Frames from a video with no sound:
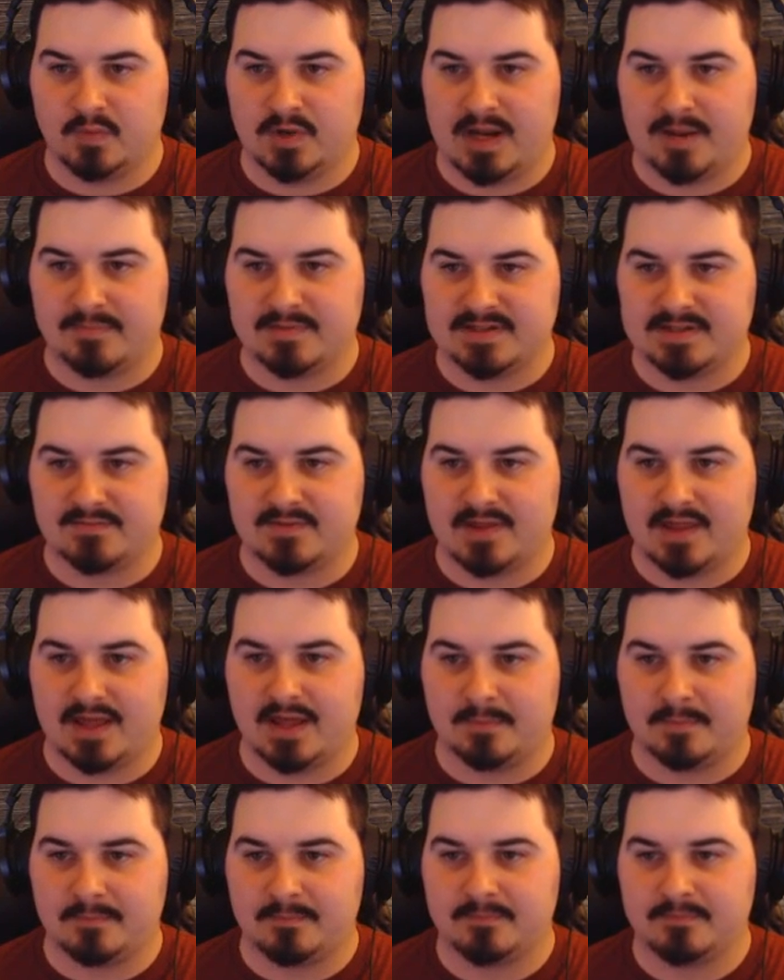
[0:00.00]
What happens after
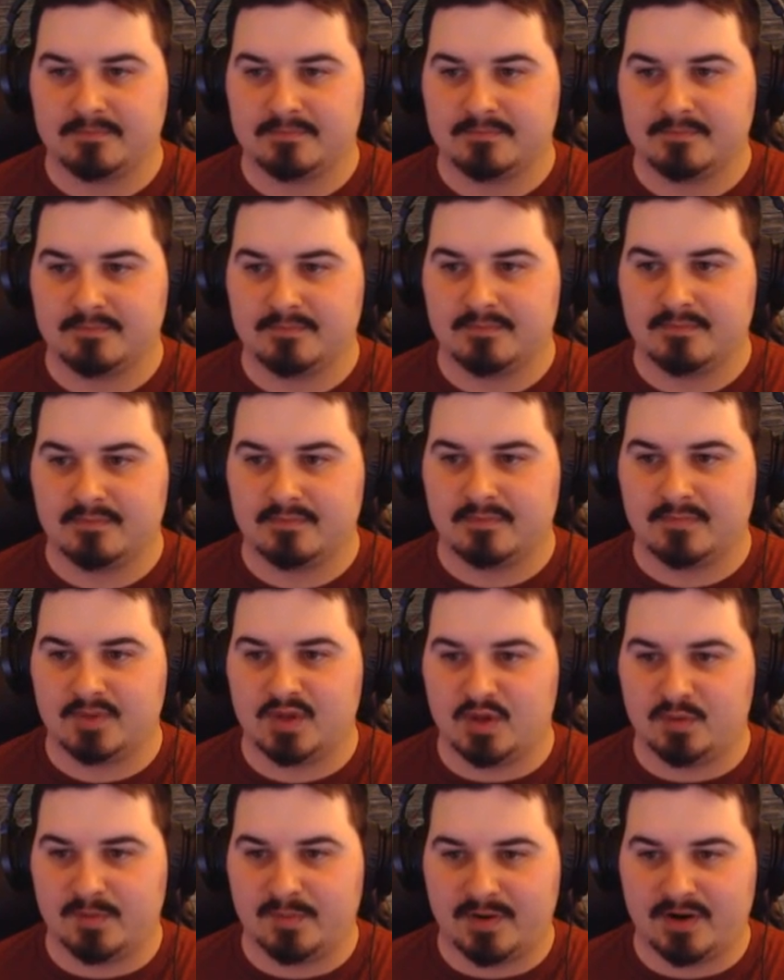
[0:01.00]
that?
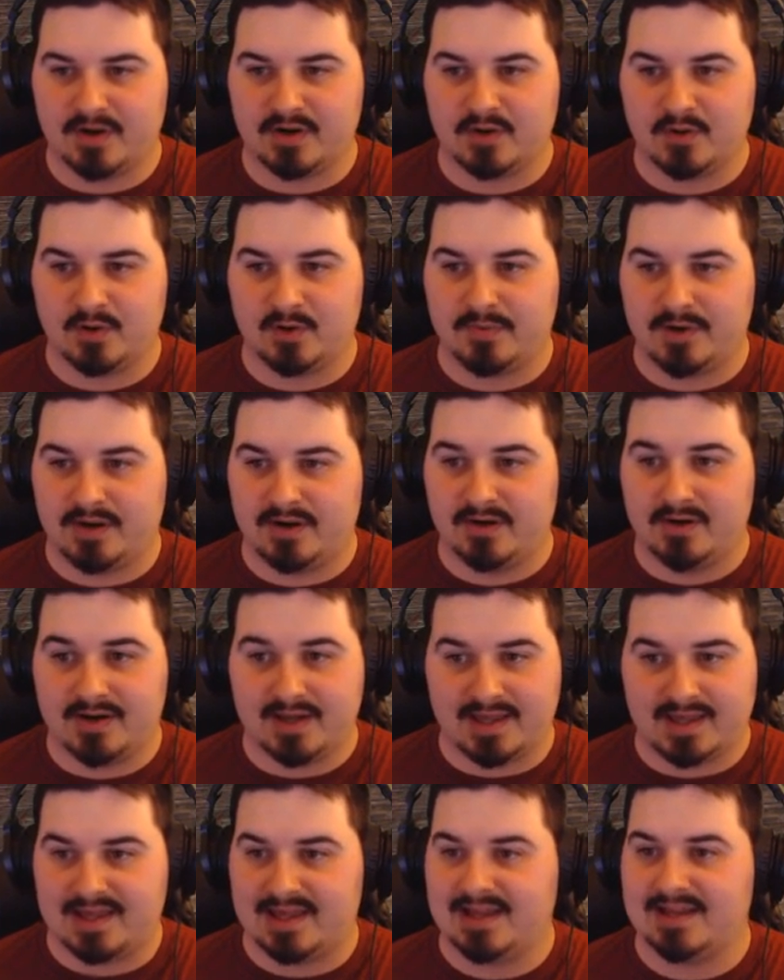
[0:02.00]
People party go in a bar,
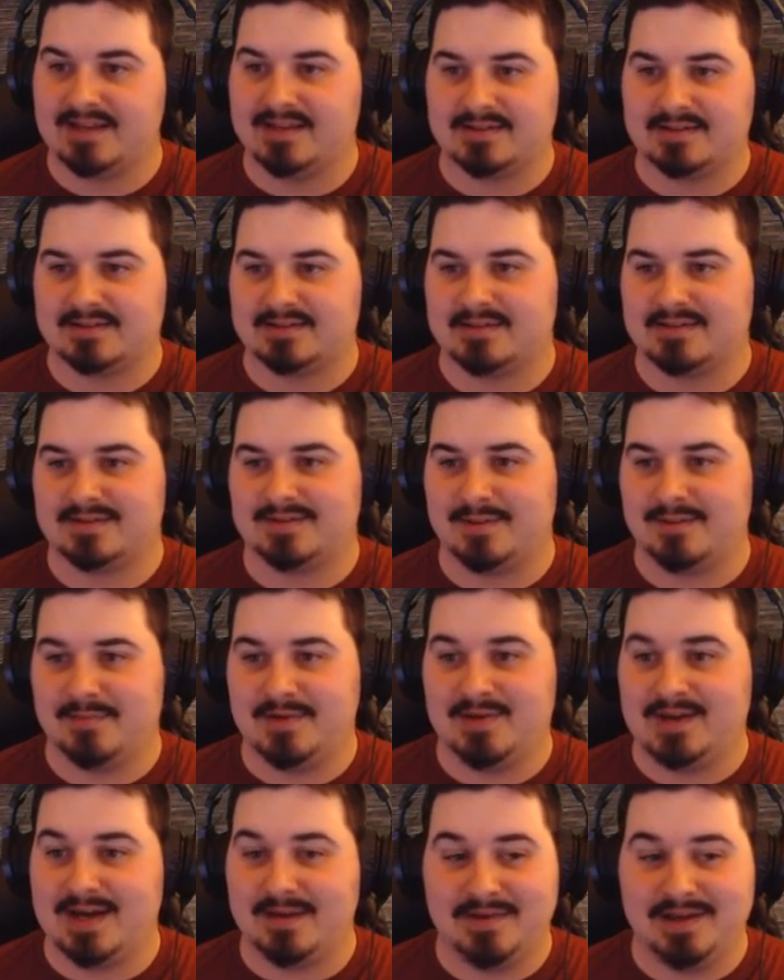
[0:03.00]
and I
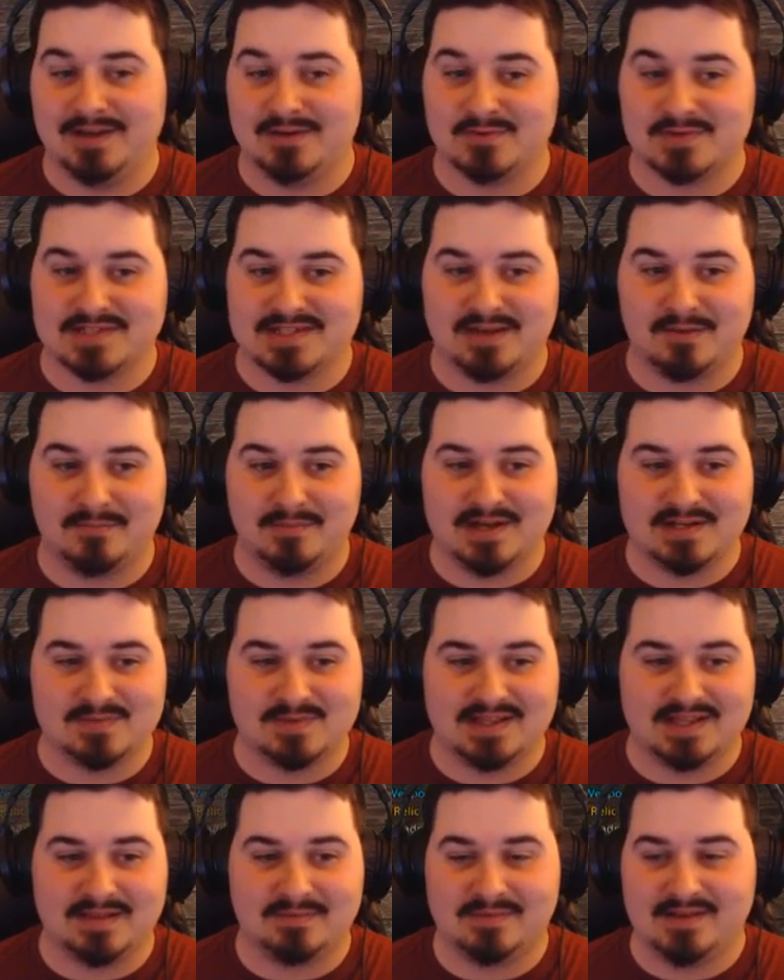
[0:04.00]
mean, you got me interested. You might as
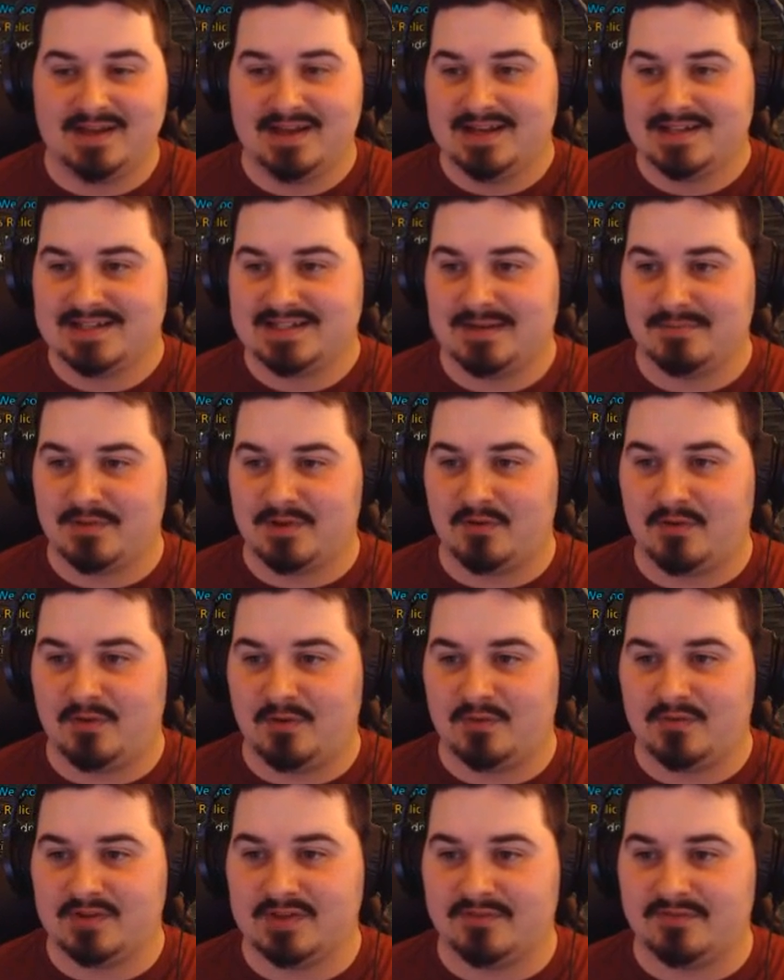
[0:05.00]
well tell me
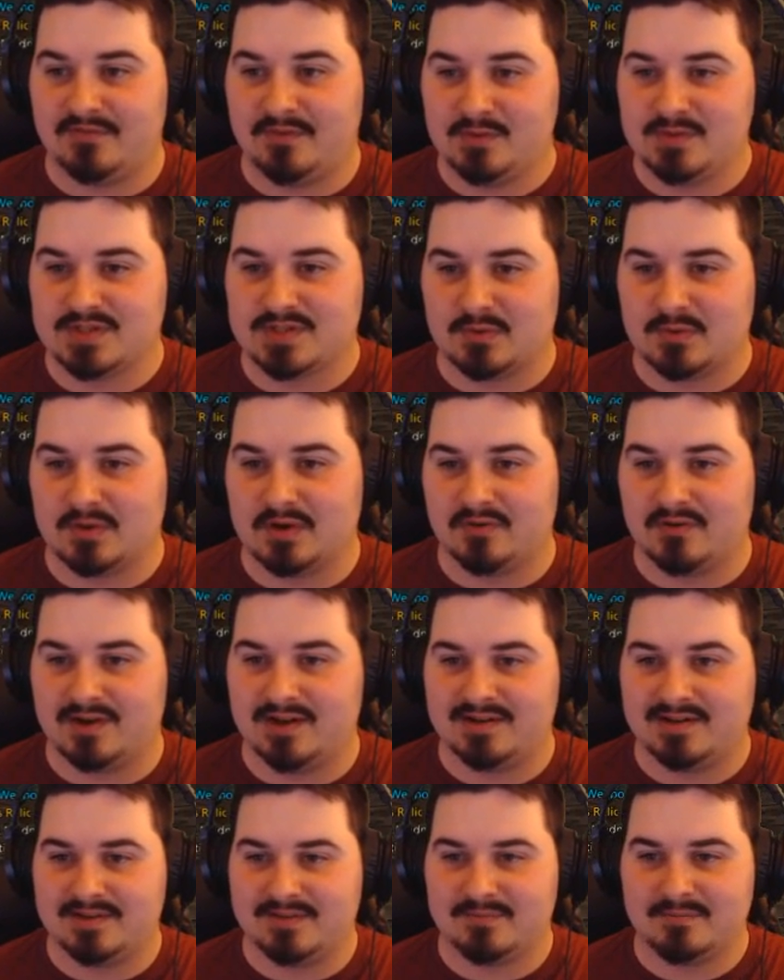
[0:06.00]
the full story,
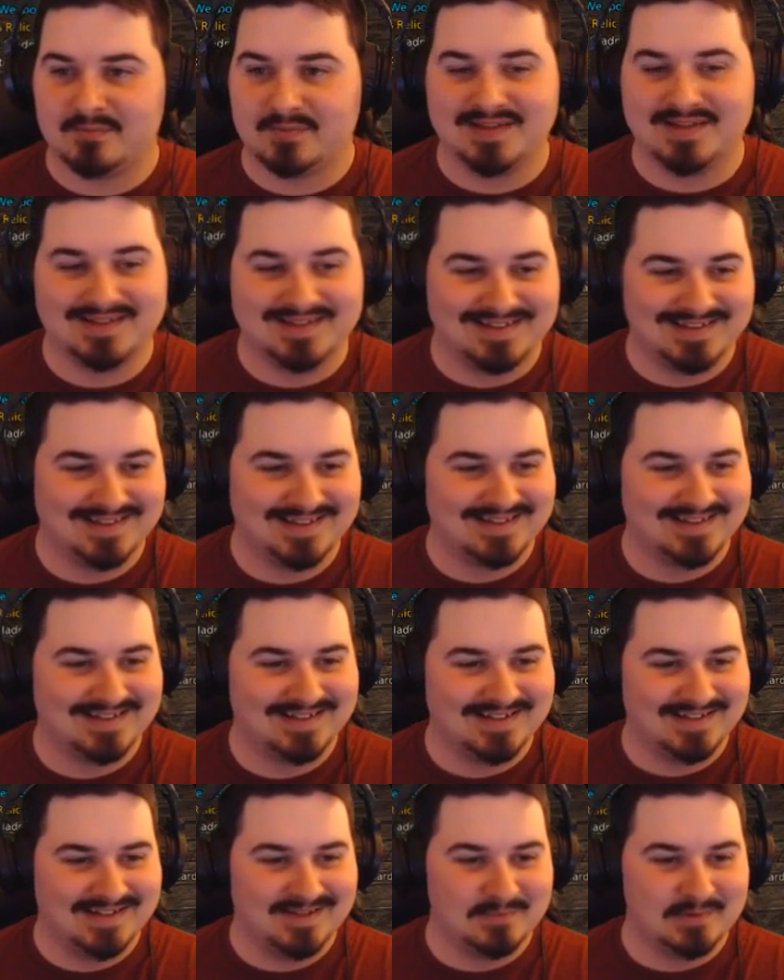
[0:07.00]
right? I'm
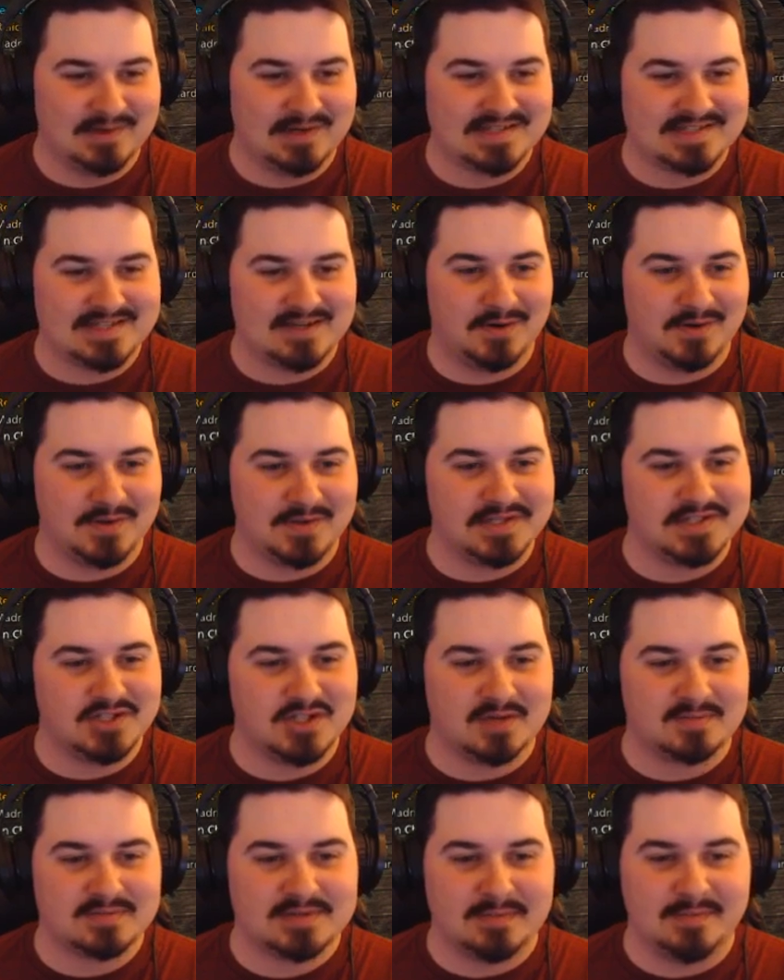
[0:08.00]
gonna sell all these
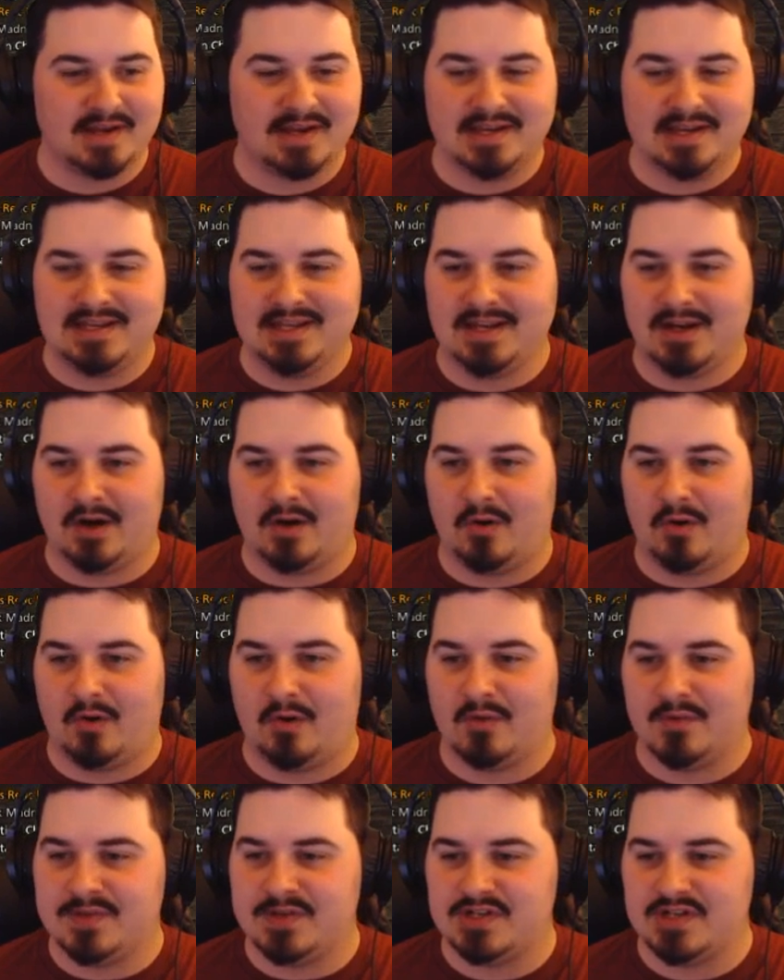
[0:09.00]
gems. I'm not gonna need
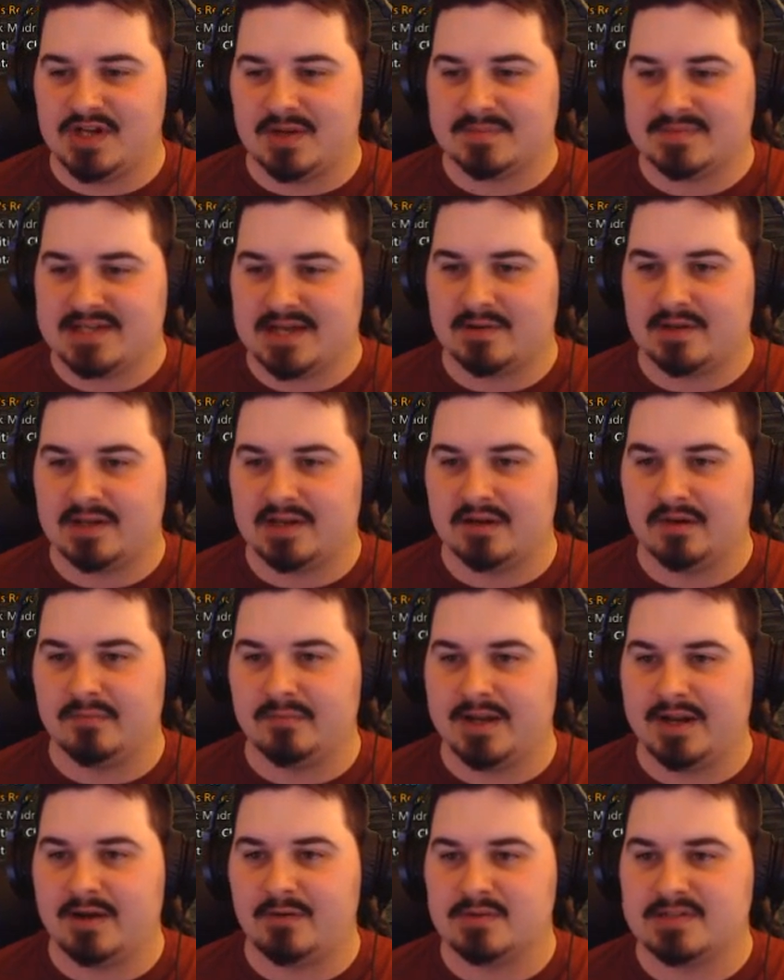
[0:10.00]
all the gems out here,
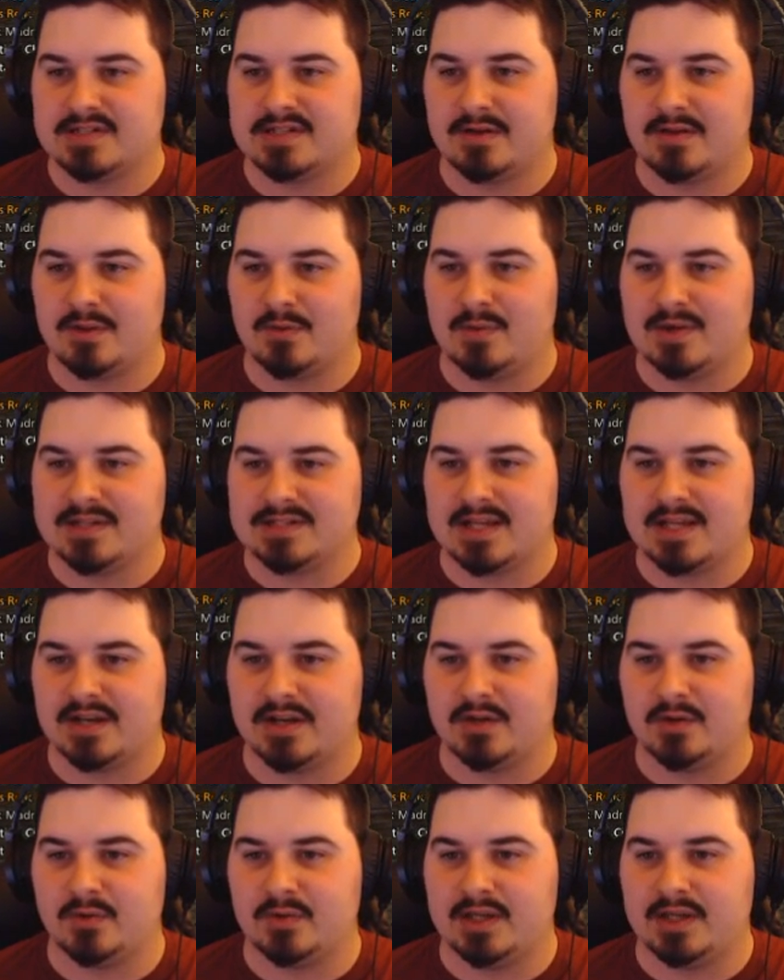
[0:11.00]
but I will sell the ones that I
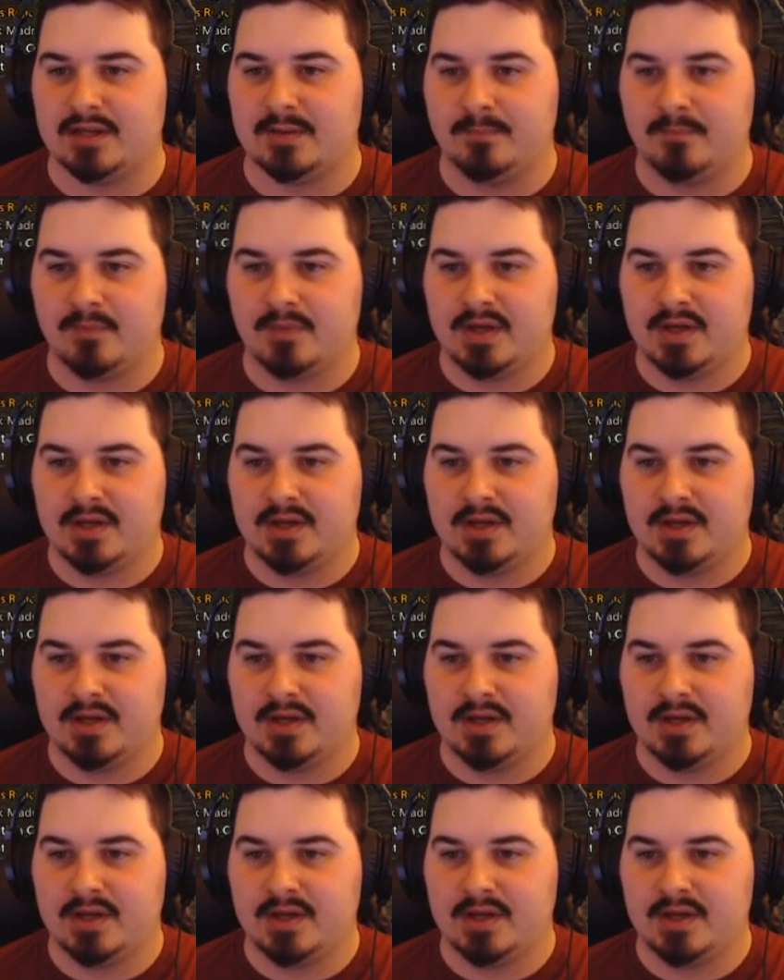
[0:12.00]
don't need.